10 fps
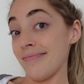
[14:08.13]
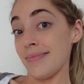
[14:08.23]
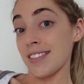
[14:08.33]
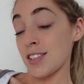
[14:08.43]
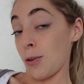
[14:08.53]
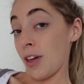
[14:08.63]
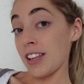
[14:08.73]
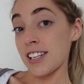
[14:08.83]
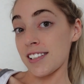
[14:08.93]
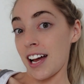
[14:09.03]
so
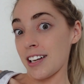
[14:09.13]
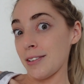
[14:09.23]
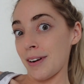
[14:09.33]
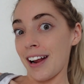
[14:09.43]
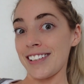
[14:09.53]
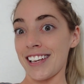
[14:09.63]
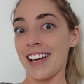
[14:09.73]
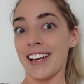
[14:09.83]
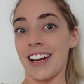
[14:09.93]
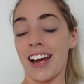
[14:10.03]
that's exactly what I
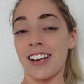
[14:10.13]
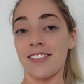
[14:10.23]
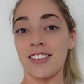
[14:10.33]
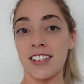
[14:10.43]
did. I